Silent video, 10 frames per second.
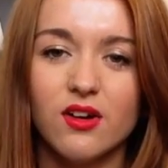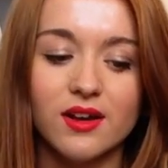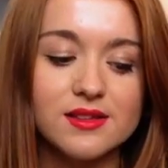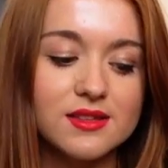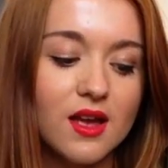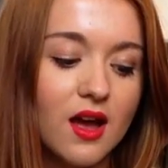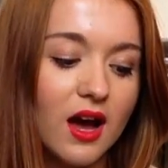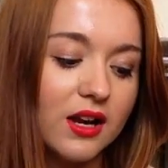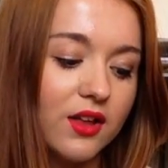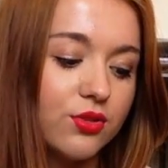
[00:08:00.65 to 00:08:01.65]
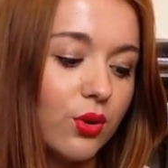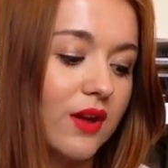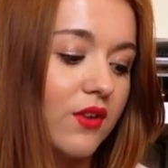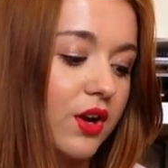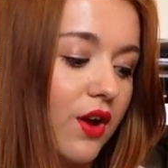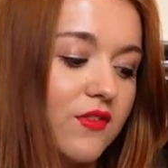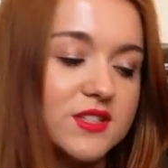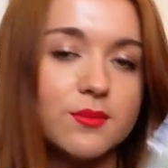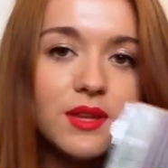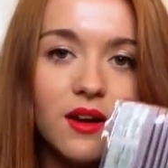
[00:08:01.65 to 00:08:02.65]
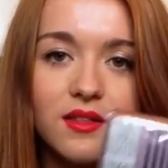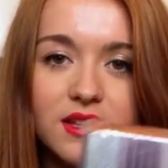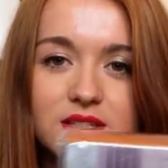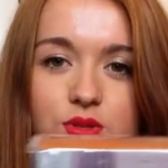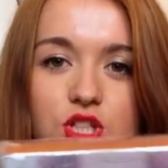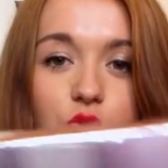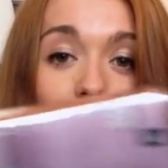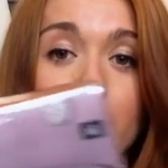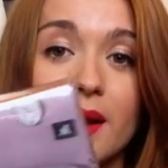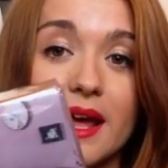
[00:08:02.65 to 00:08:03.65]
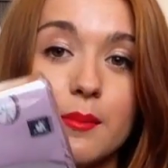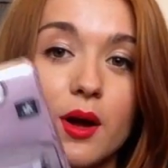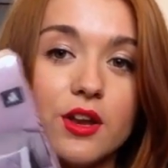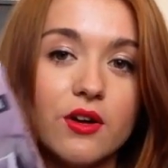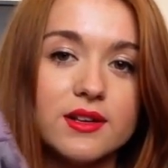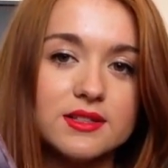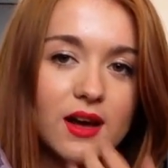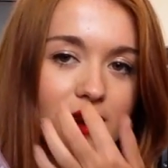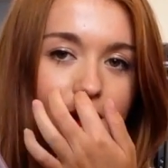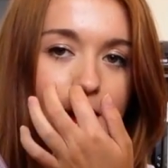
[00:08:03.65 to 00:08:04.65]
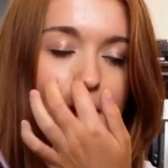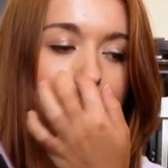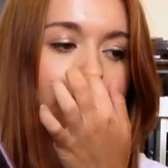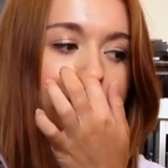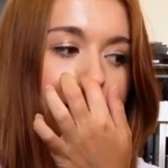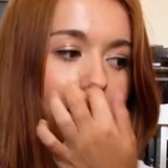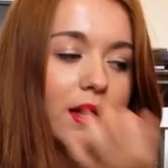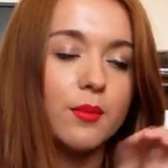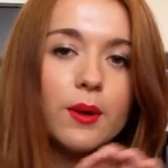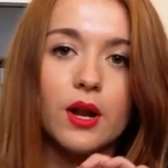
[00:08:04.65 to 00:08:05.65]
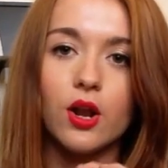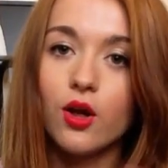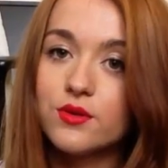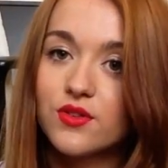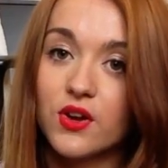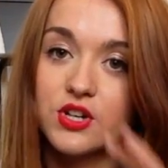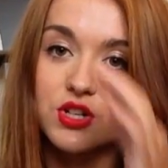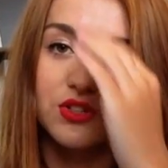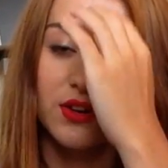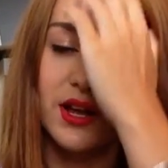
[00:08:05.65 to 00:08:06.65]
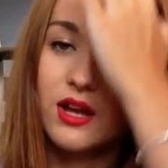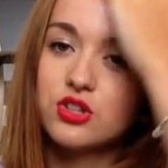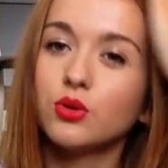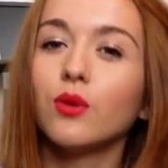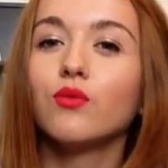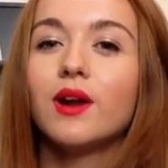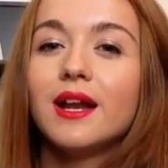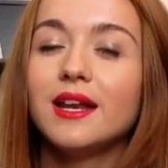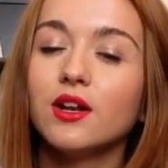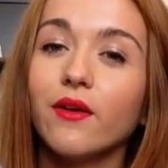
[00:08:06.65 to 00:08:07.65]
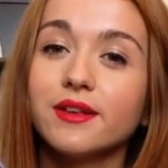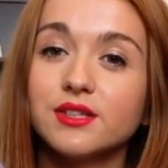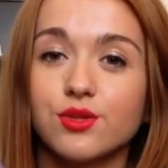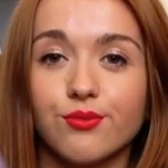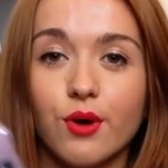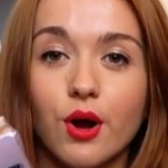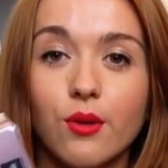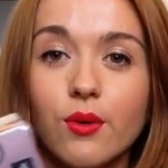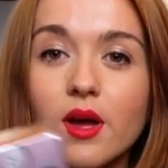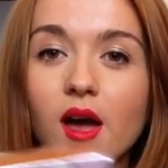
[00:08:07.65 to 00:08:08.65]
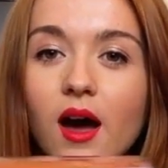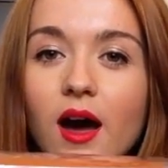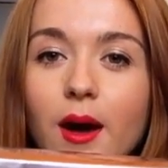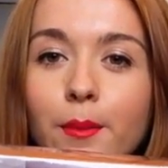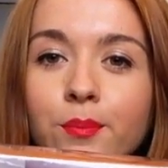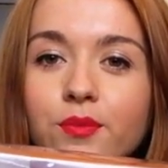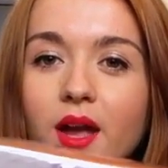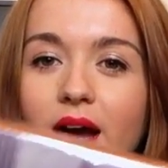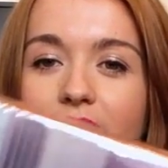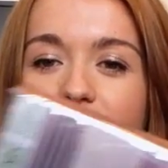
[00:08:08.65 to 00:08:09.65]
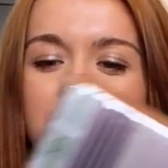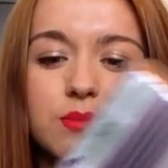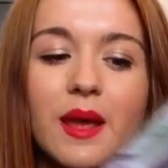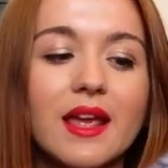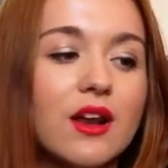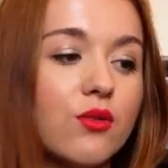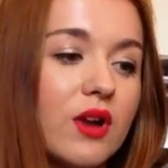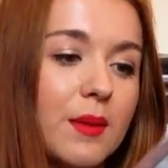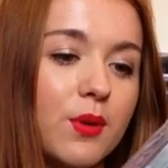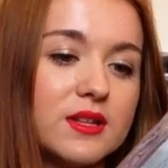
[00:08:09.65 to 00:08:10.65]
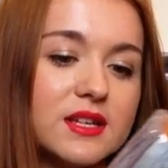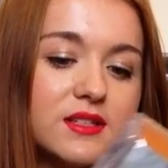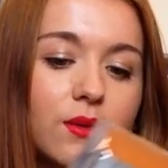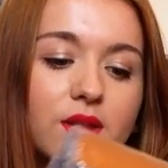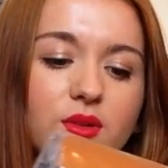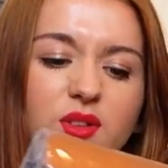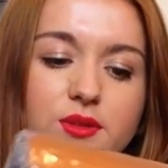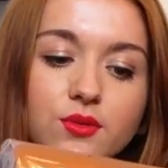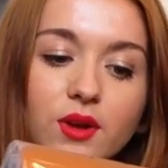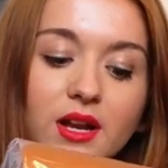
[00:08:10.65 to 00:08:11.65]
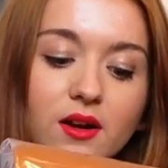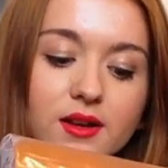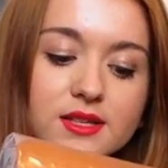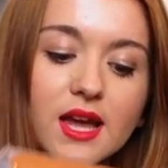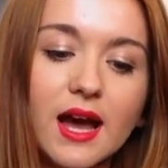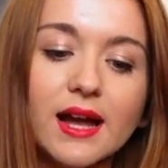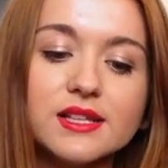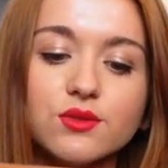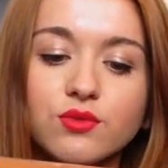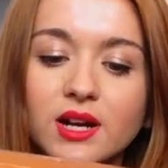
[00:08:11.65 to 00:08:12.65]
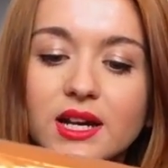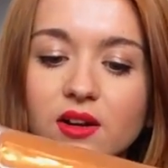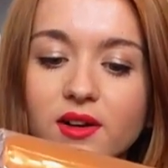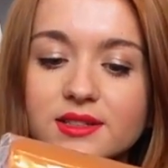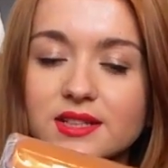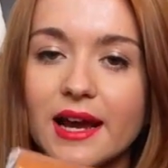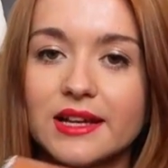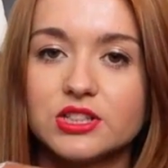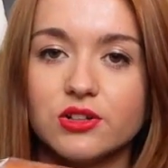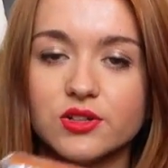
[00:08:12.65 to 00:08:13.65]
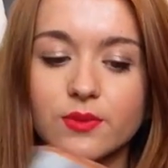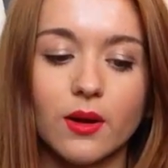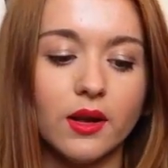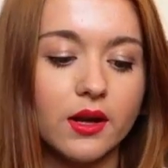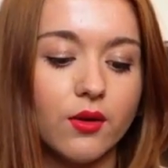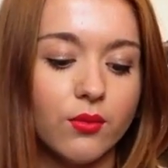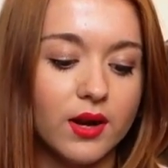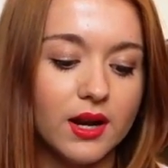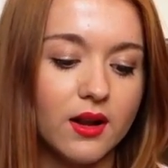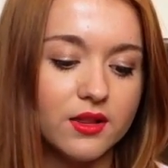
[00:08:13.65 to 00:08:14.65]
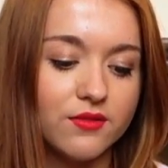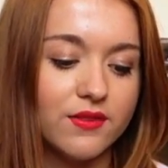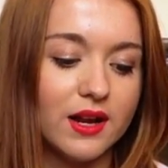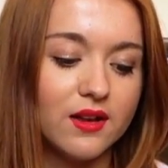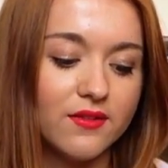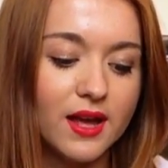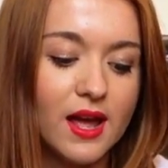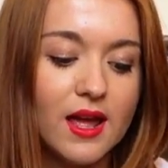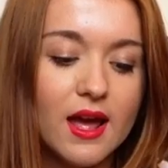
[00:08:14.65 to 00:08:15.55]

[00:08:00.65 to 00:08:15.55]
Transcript: nice. And I thought if I go for something like this, it's just quite plain but a nice colour, then I can put loads of cushions on it, do a really nice throw, and just make it look really pretty. So I thought this was really nice. And it's a really nice texture as well. Like, I really like the feel of it.